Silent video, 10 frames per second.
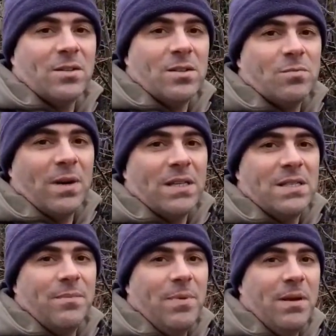its way is the
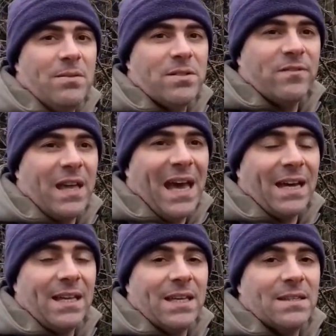appearance of
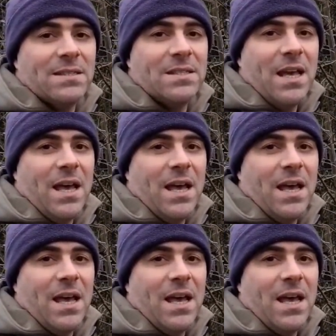catkins